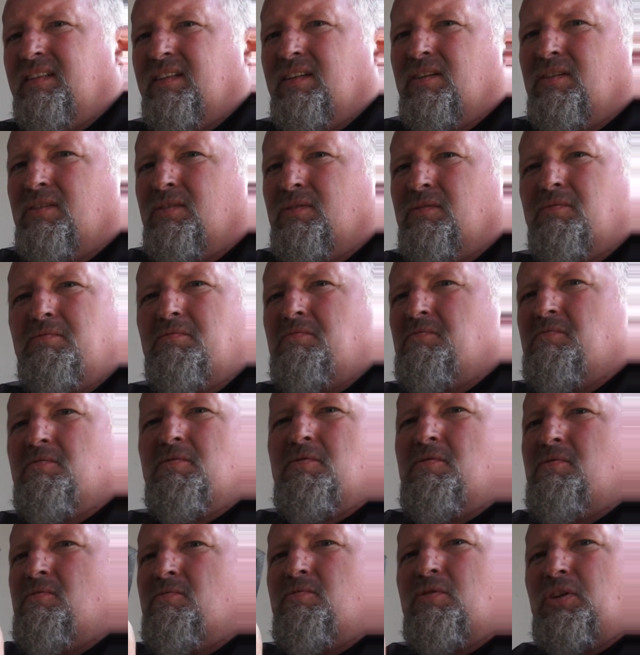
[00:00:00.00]
Oh,
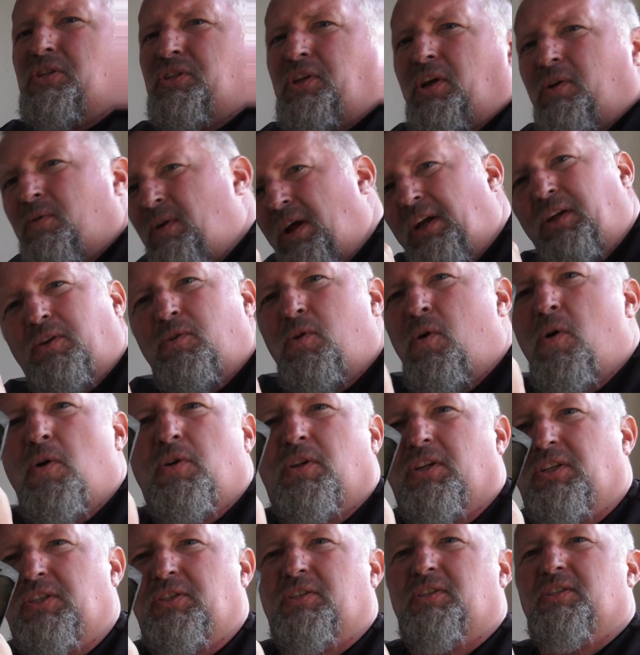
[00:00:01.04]
watch out, I caught
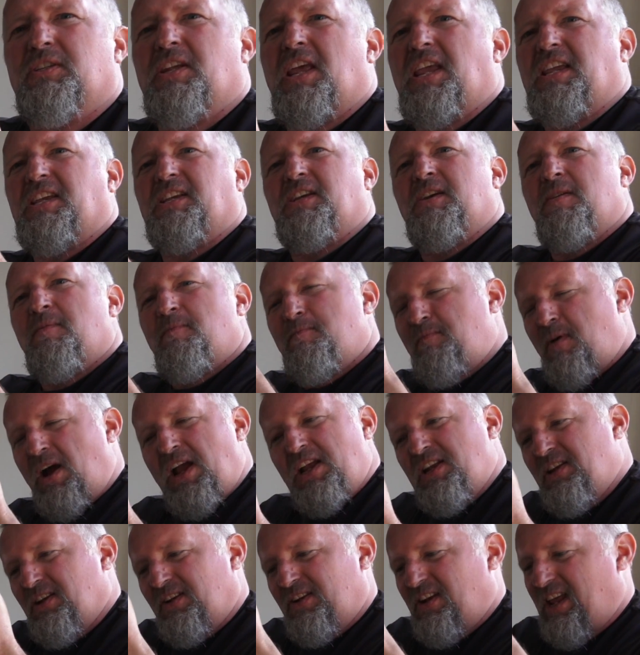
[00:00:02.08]
a snake
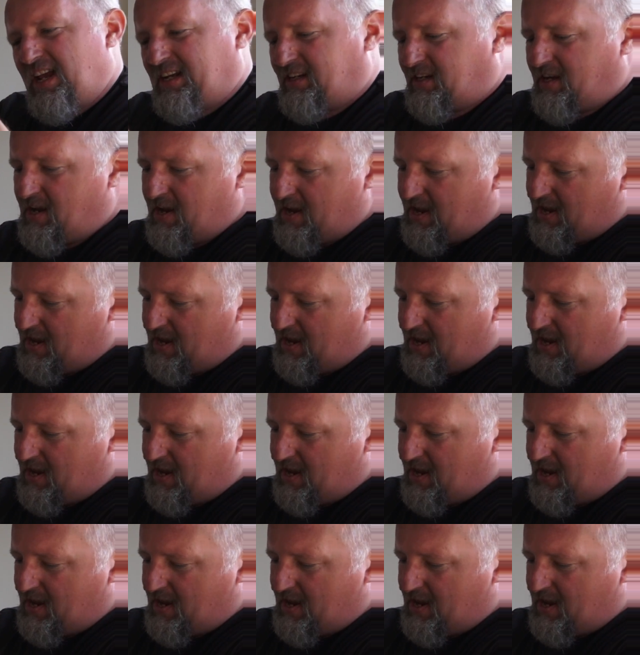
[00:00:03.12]
by the neck.